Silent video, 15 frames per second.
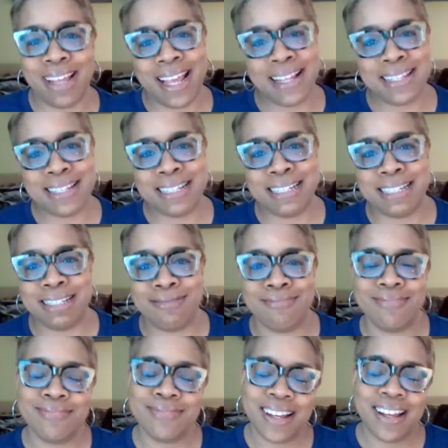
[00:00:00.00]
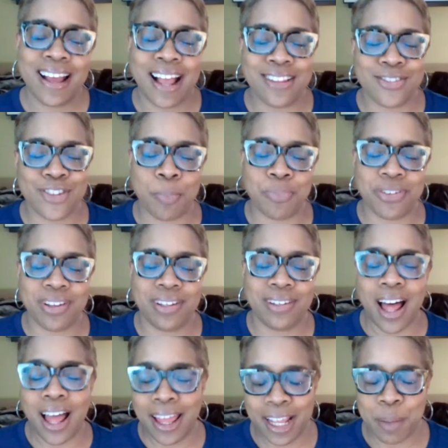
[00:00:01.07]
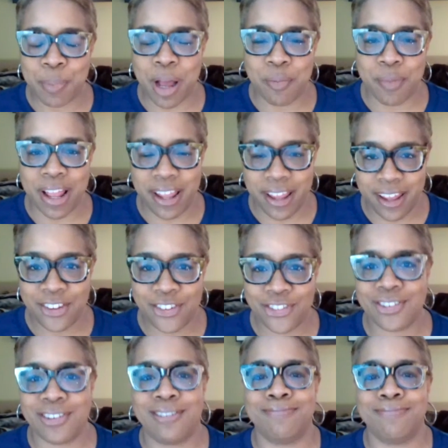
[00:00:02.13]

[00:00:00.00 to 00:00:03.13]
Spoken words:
18, I stopped lying about my age.